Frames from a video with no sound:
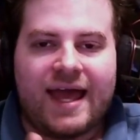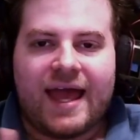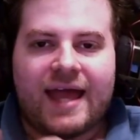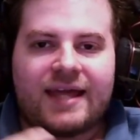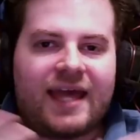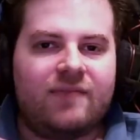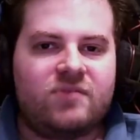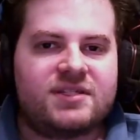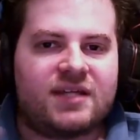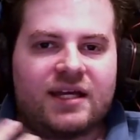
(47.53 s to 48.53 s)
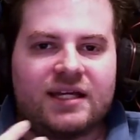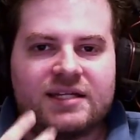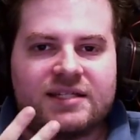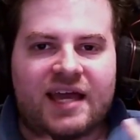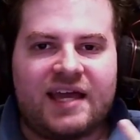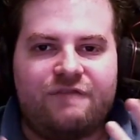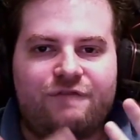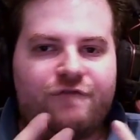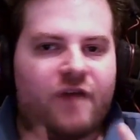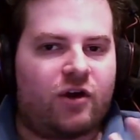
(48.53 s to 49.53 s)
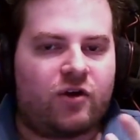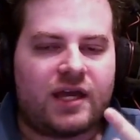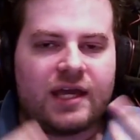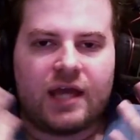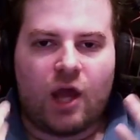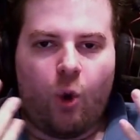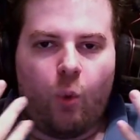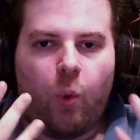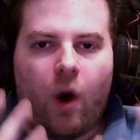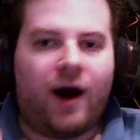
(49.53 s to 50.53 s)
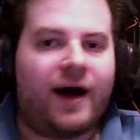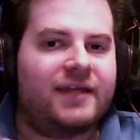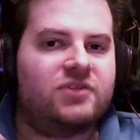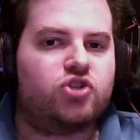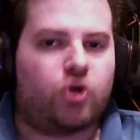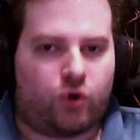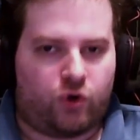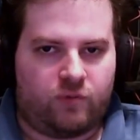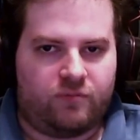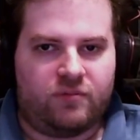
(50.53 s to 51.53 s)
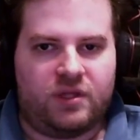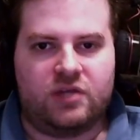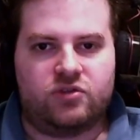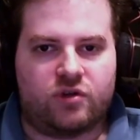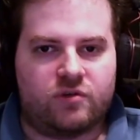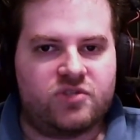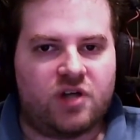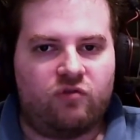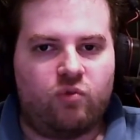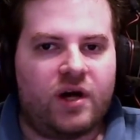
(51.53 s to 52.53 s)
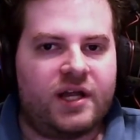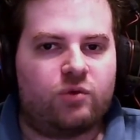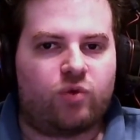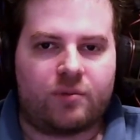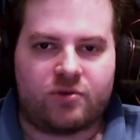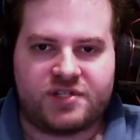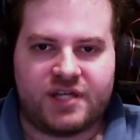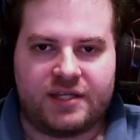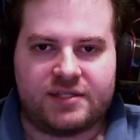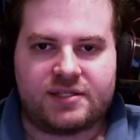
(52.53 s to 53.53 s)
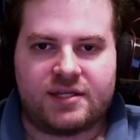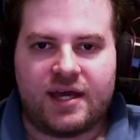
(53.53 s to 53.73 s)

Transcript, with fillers: game design is a very wide term in terms of what it represents.